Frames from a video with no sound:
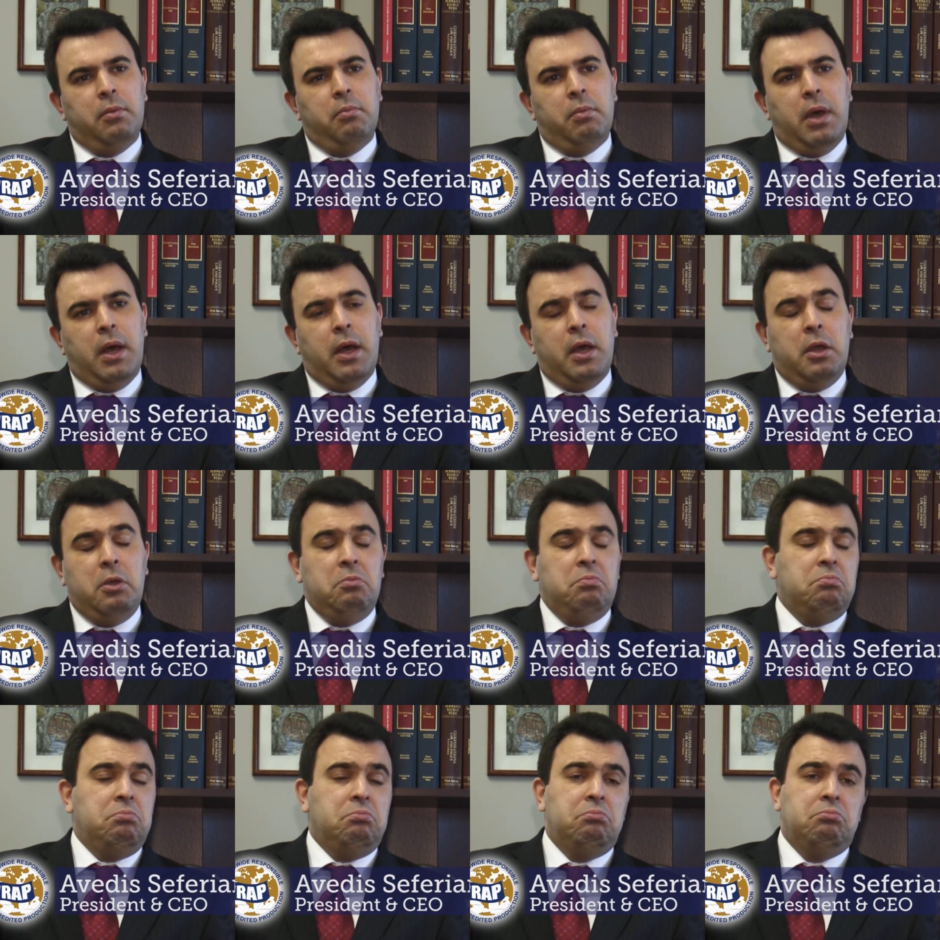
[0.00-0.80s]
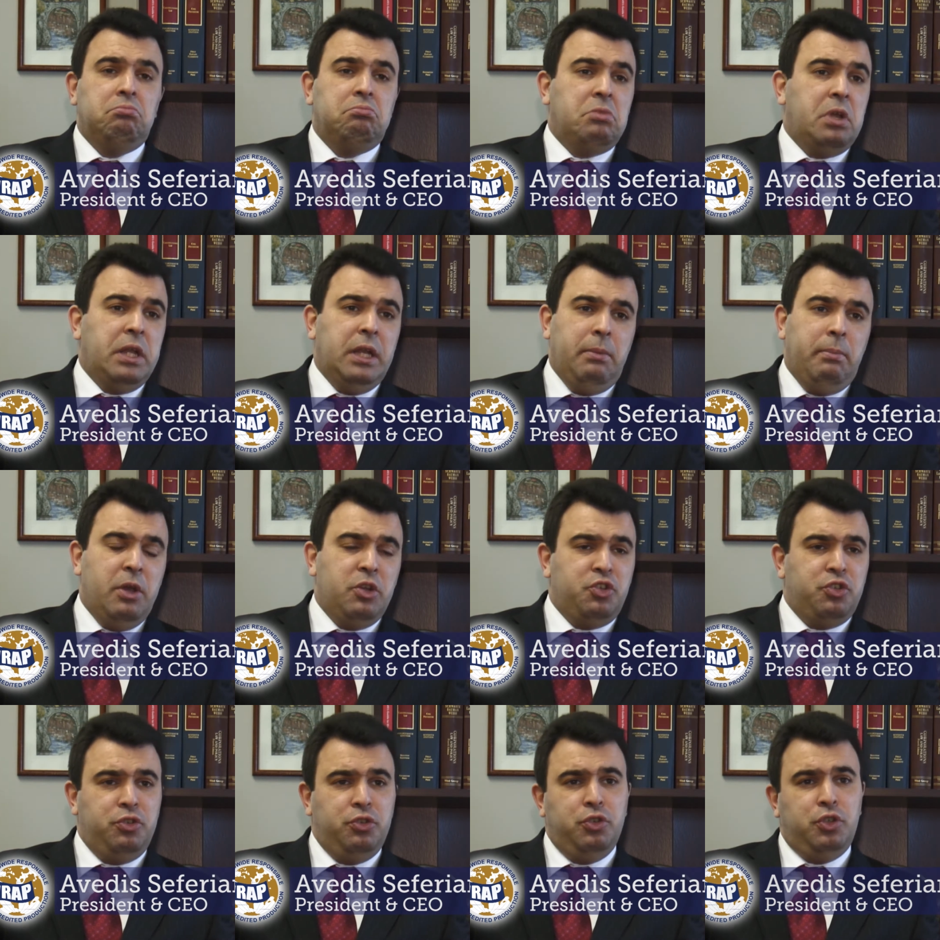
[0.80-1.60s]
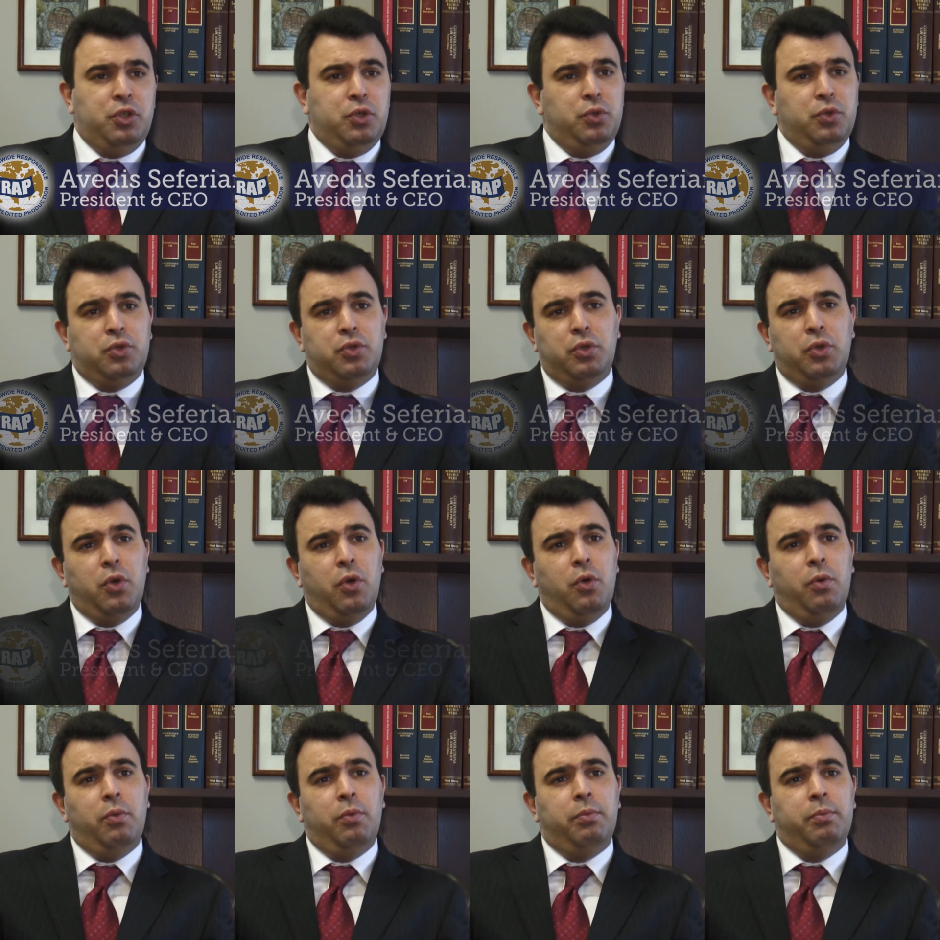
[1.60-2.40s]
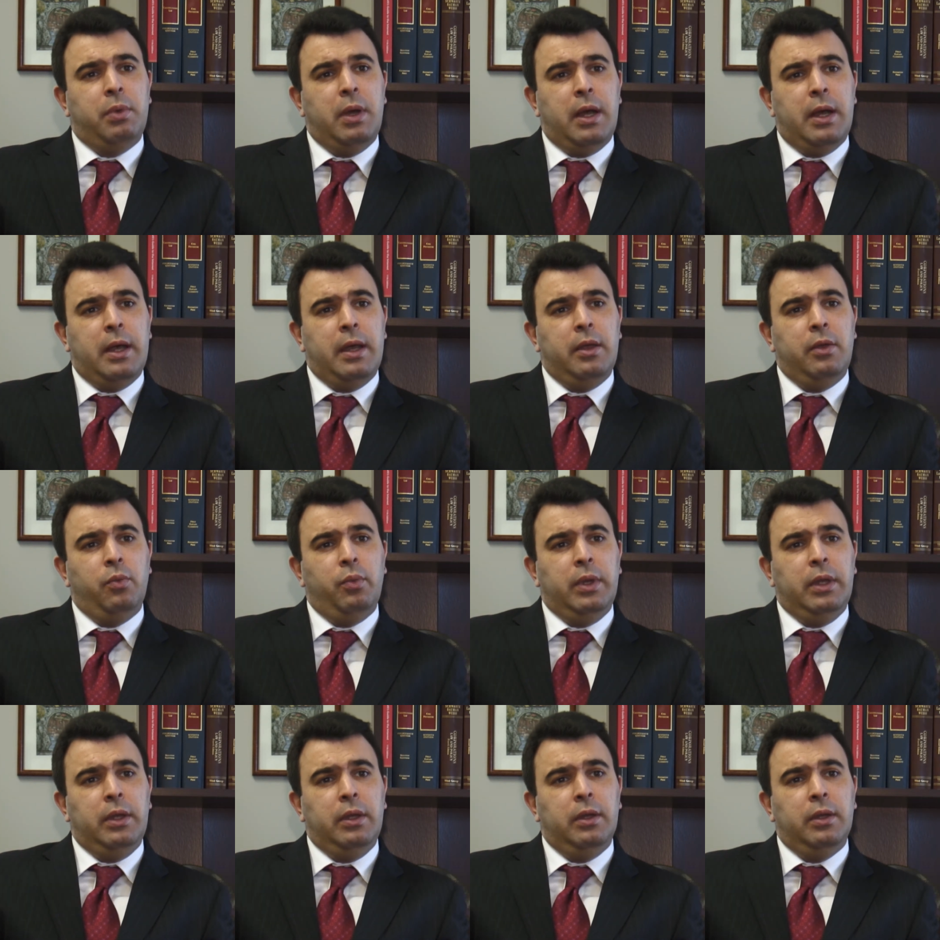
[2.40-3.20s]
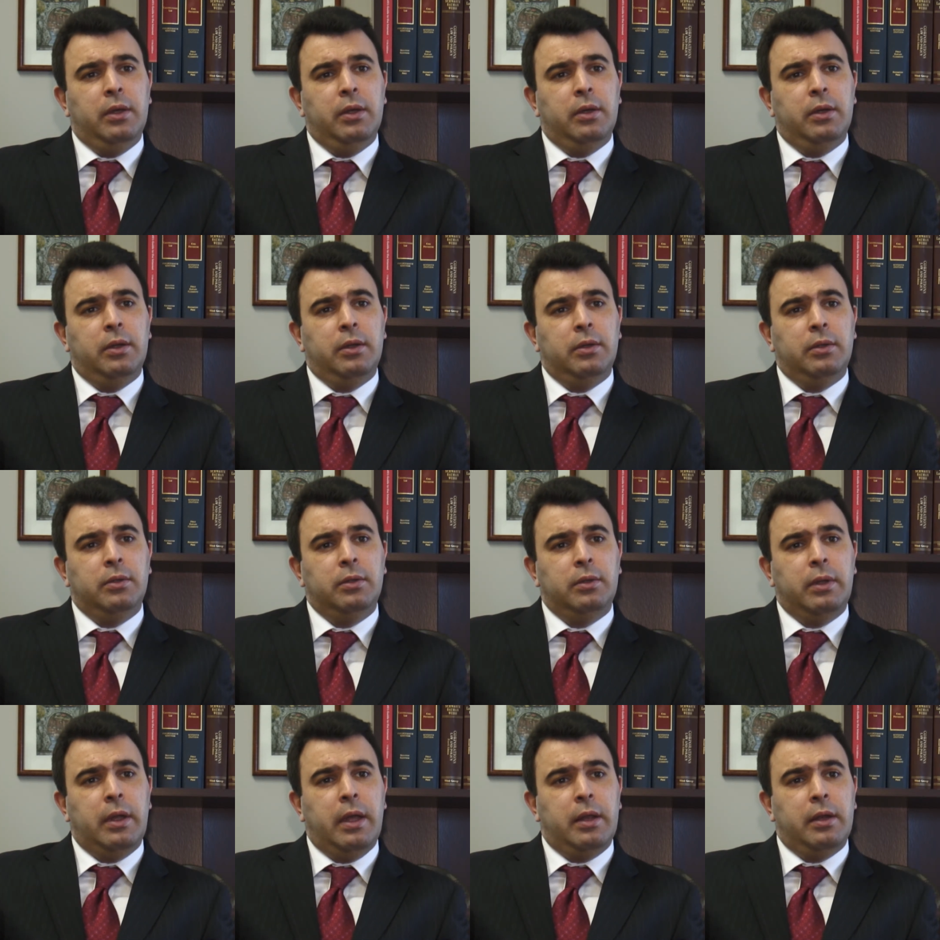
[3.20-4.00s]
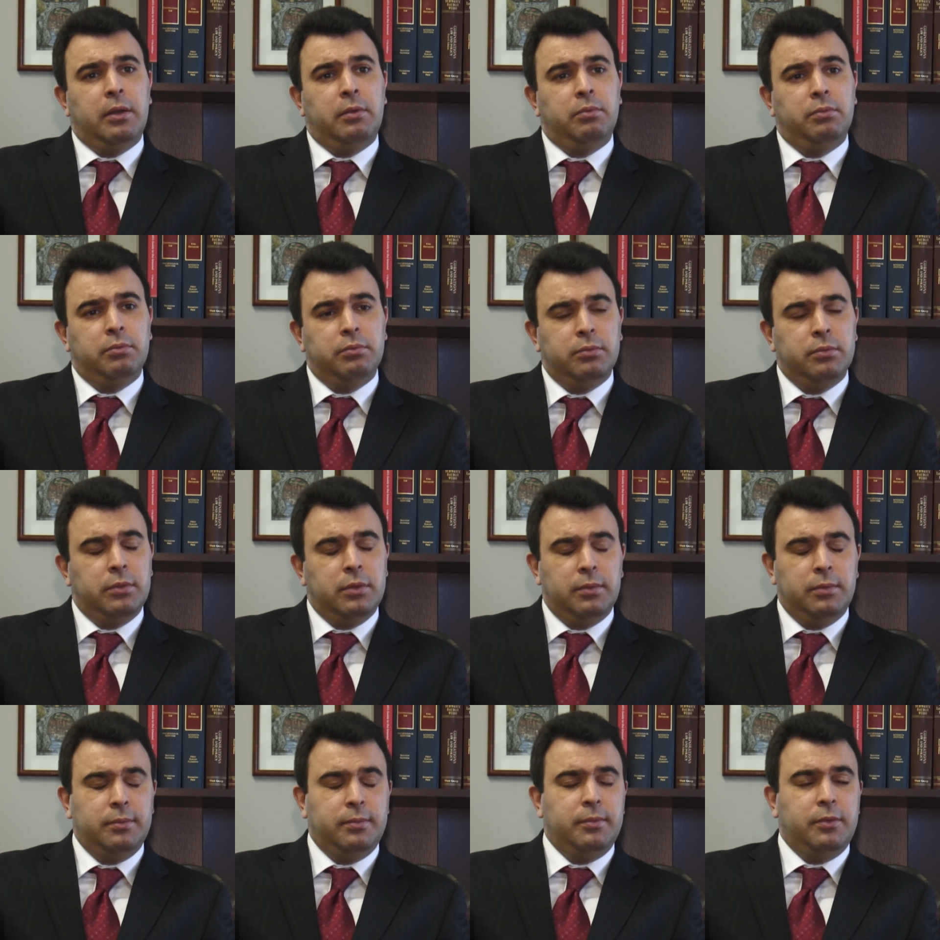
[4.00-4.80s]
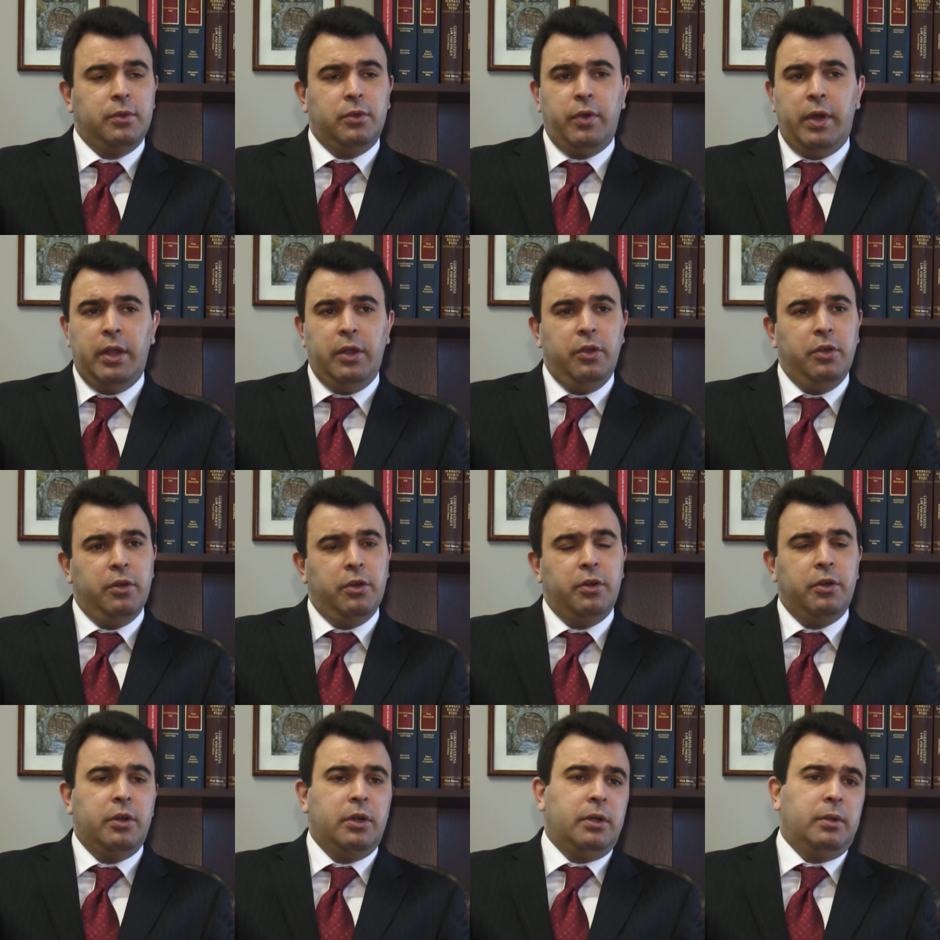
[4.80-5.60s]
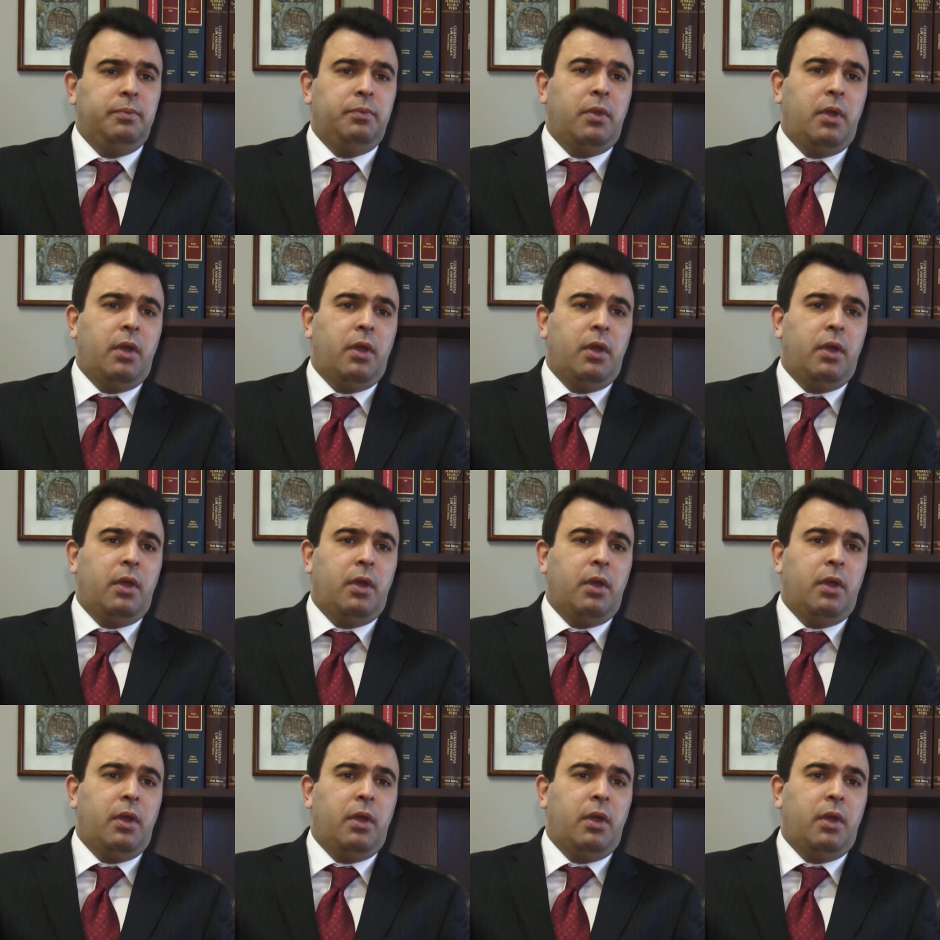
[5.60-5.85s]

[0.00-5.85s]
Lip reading: By any measure you choose to go by, we had a great year.